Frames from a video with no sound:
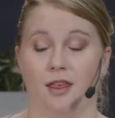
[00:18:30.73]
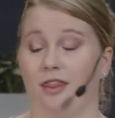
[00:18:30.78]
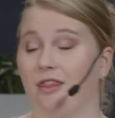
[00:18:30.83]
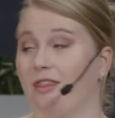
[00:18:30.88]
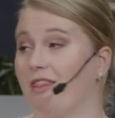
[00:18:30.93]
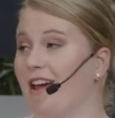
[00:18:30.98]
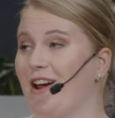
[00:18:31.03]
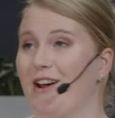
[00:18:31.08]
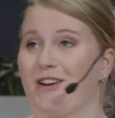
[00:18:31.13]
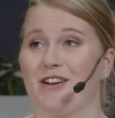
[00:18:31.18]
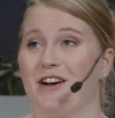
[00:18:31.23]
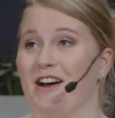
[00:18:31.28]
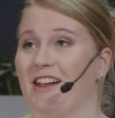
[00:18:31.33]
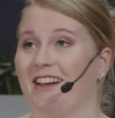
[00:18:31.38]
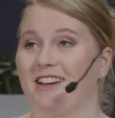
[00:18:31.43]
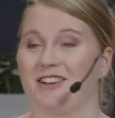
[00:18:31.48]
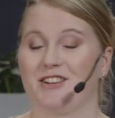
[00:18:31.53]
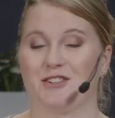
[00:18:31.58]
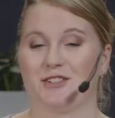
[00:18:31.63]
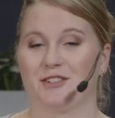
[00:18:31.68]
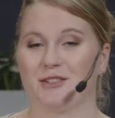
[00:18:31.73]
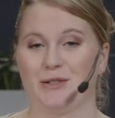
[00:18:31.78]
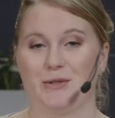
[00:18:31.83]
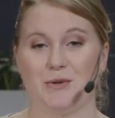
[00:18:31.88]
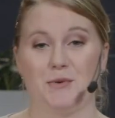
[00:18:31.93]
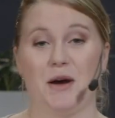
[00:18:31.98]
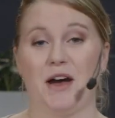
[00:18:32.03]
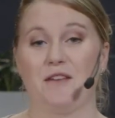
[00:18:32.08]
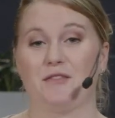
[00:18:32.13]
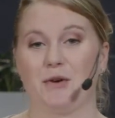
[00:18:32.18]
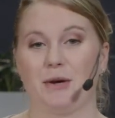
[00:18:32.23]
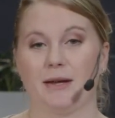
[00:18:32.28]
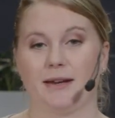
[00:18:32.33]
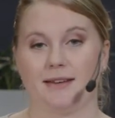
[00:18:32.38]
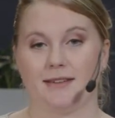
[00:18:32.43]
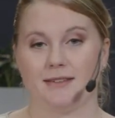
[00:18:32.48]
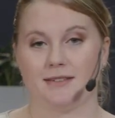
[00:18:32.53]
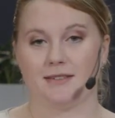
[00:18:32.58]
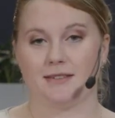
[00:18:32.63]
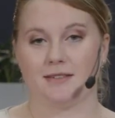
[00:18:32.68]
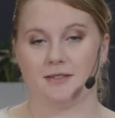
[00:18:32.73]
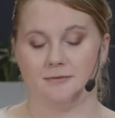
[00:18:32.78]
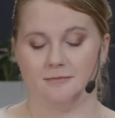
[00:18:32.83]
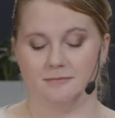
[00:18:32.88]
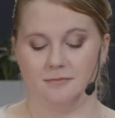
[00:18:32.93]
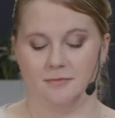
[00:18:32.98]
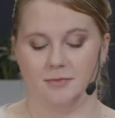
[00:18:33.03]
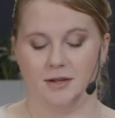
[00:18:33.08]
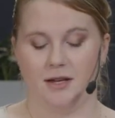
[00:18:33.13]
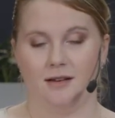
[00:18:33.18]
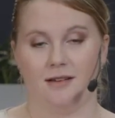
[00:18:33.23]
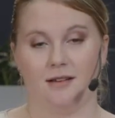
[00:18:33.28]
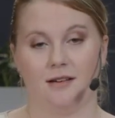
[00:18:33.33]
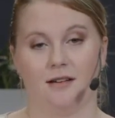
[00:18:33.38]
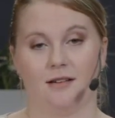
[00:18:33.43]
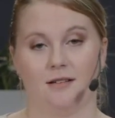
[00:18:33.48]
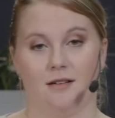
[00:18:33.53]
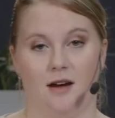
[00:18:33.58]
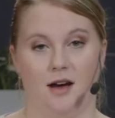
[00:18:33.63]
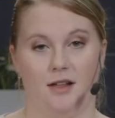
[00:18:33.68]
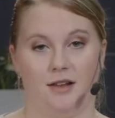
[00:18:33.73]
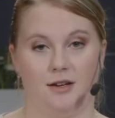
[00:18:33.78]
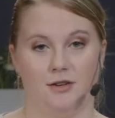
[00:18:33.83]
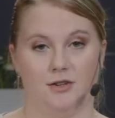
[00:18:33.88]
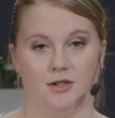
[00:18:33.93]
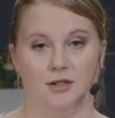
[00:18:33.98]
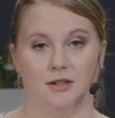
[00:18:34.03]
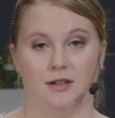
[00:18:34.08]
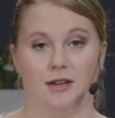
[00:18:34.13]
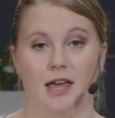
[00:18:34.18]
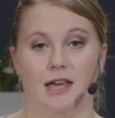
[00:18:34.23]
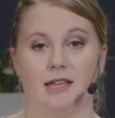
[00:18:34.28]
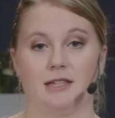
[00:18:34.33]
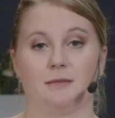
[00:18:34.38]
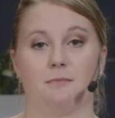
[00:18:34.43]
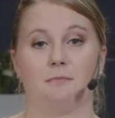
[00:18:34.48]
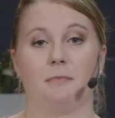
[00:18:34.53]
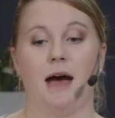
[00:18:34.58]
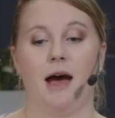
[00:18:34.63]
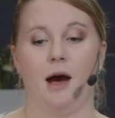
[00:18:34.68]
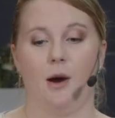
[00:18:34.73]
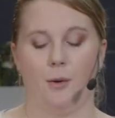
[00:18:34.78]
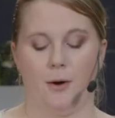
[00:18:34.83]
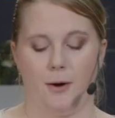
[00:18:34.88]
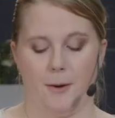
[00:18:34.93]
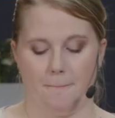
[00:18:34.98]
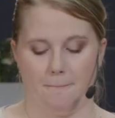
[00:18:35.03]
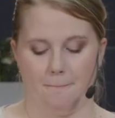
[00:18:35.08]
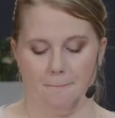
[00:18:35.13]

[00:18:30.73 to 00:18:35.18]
their knowledge, whoever it is, knowledge is power.